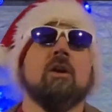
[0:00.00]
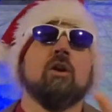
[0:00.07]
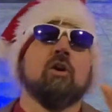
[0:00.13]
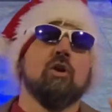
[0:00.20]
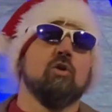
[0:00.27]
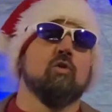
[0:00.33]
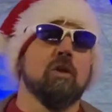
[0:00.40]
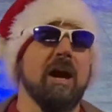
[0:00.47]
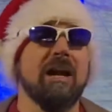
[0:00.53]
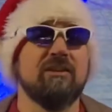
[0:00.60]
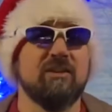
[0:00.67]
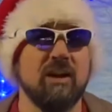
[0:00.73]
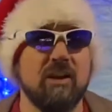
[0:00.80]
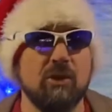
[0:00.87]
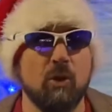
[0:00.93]
Congrats
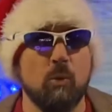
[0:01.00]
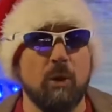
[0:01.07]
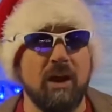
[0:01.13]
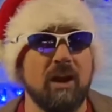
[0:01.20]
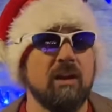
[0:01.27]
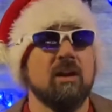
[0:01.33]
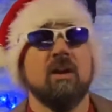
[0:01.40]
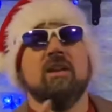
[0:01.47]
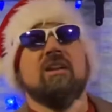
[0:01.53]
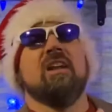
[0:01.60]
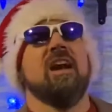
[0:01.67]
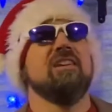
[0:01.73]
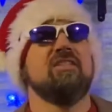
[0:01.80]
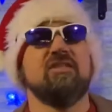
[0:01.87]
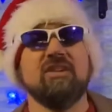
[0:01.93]
on the win.
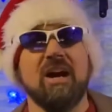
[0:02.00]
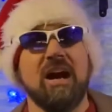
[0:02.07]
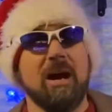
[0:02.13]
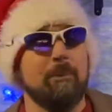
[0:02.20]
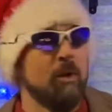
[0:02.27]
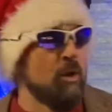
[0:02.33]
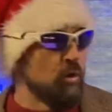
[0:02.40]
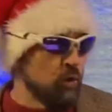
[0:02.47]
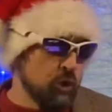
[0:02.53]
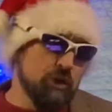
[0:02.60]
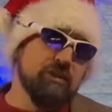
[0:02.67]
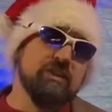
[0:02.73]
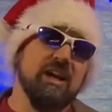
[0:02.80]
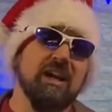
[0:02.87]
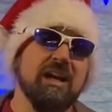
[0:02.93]
Nice job.
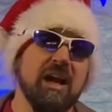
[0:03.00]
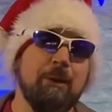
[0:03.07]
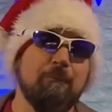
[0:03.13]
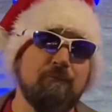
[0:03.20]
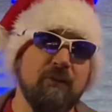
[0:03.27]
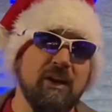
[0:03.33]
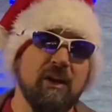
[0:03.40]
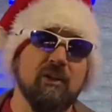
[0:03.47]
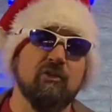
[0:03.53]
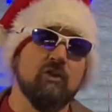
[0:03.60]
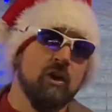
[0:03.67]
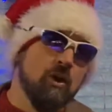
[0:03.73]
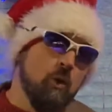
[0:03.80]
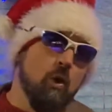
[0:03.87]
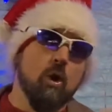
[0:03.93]
Looks like I'm finished.
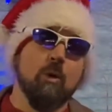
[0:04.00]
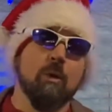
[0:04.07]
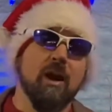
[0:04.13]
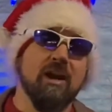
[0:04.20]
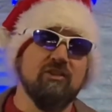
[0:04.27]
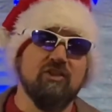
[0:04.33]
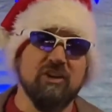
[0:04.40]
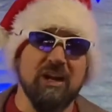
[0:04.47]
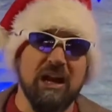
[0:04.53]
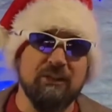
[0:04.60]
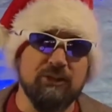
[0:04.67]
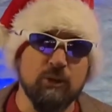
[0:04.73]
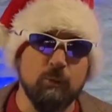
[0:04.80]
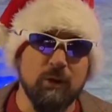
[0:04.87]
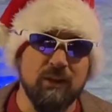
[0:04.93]
All right, you got
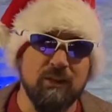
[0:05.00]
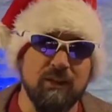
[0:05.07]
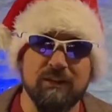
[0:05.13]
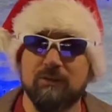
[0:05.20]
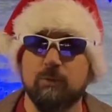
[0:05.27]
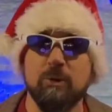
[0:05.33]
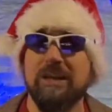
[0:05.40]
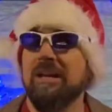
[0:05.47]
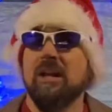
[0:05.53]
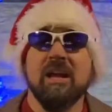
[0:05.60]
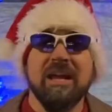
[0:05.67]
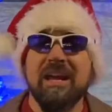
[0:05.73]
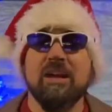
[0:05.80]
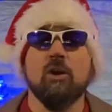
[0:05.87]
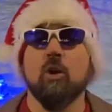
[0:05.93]
the win this week.
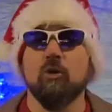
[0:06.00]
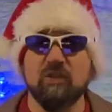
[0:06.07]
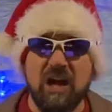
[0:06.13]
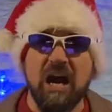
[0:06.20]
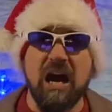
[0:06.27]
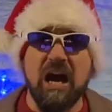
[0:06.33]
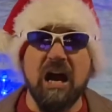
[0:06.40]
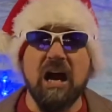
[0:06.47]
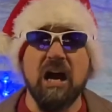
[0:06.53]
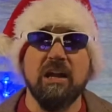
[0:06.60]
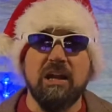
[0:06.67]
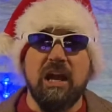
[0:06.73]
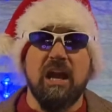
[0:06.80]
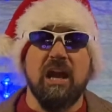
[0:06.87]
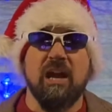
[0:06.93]
It goes on
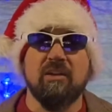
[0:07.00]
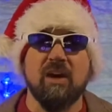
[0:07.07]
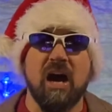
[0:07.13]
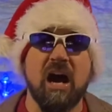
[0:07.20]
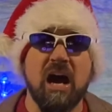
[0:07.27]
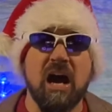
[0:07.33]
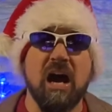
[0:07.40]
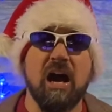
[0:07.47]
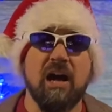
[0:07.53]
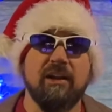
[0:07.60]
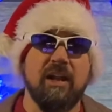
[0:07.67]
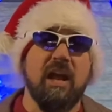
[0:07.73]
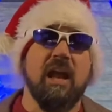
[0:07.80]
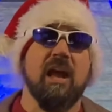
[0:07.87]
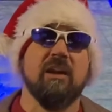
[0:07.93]
and on
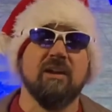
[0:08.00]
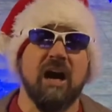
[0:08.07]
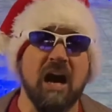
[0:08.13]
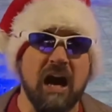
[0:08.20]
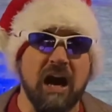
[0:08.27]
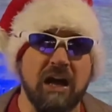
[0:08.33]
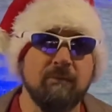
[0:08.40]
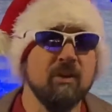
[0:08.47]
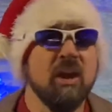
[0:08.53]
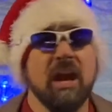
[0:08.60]
and on.